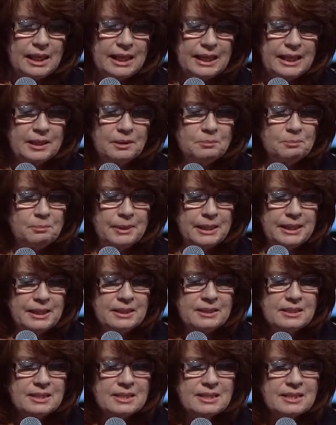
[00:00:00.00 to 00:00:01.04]
it
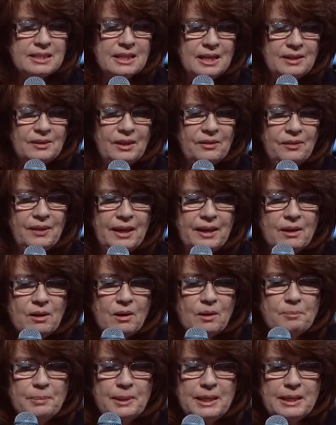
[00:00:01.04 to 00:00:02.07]
means that they
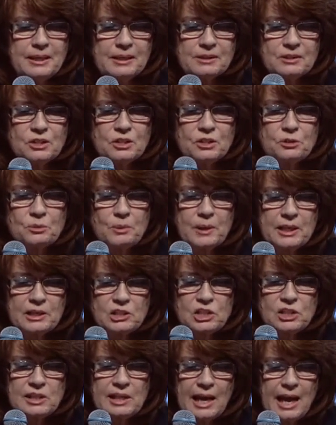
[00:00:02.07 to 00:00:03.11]
are being
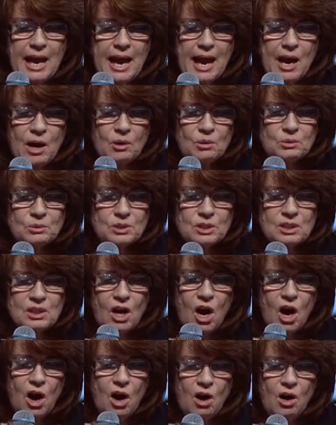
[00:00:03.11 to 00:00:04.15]
stretched out
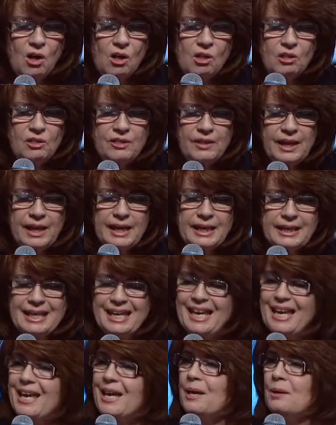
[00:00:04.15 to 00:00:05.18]
all they
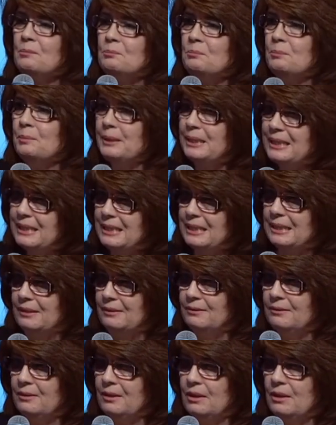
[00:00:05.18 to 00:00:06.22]
can be
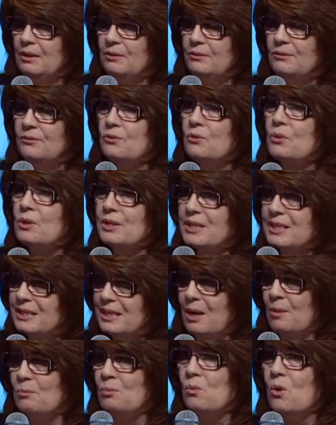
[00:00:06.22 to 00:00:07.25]
for
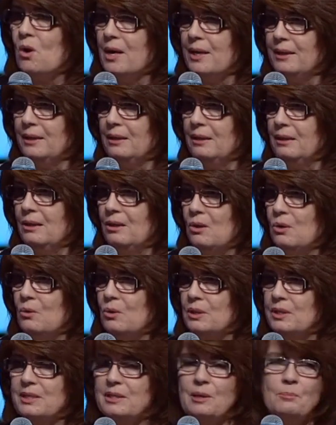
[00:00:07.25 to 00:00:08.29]
someone or
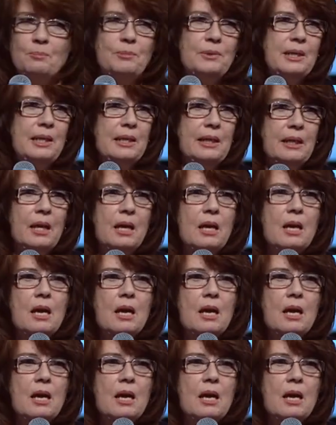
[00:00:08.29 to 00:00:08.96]
something.